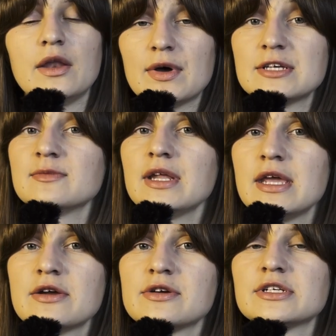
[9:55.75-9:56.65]
investment
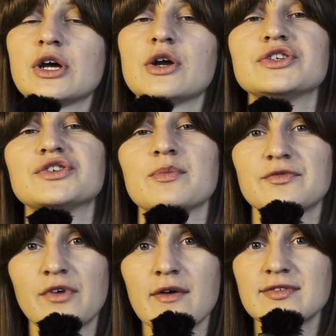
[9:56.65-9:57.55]
here starts from
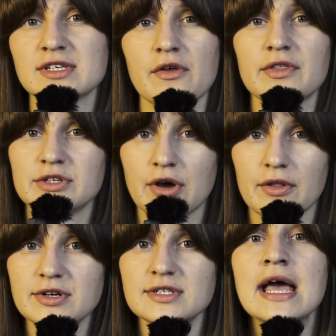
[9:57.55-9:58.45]

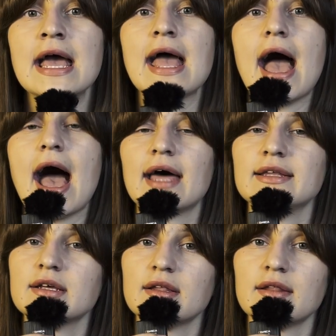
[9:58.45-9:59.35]
$5,000,
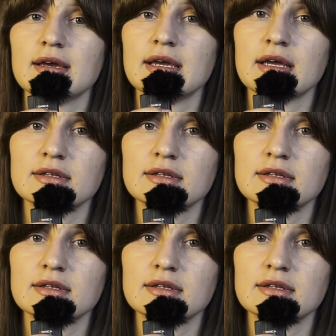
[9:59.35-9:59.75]
and the